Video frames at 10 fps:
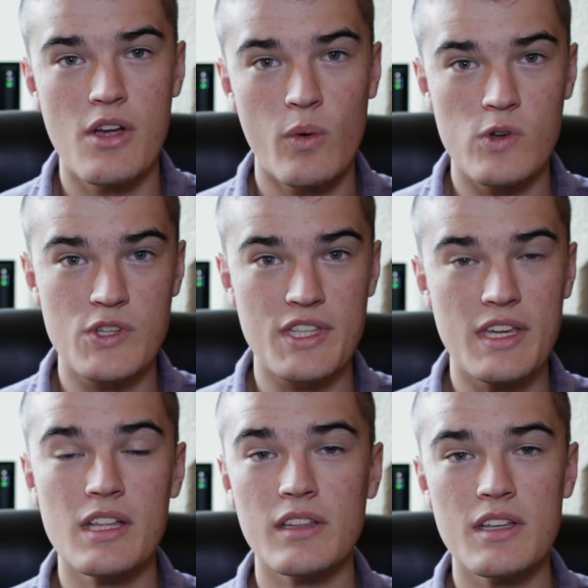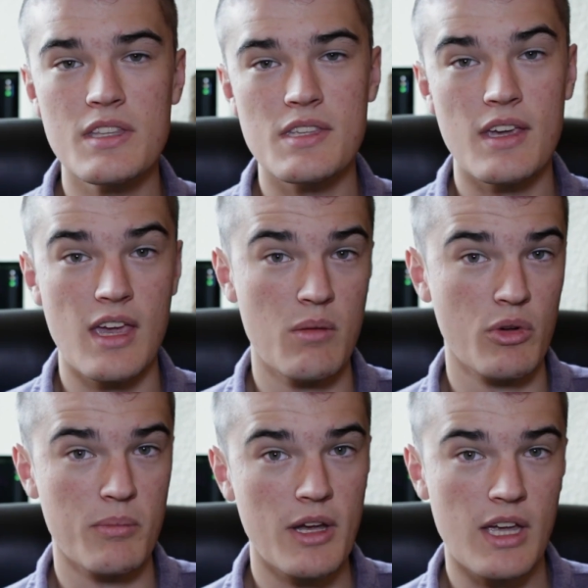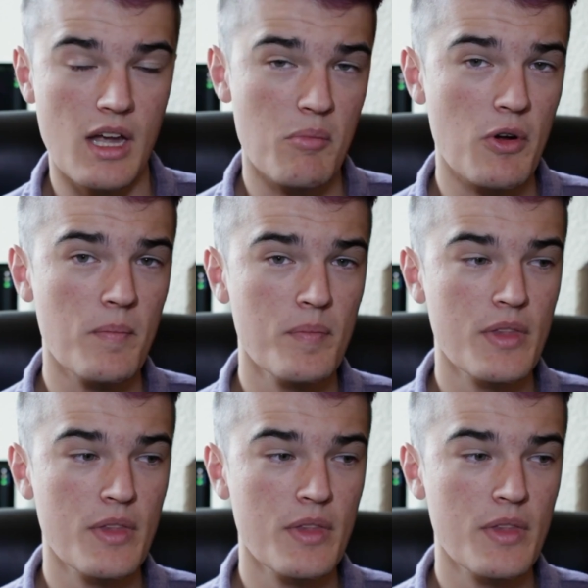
which is the kit lens that came with my camera.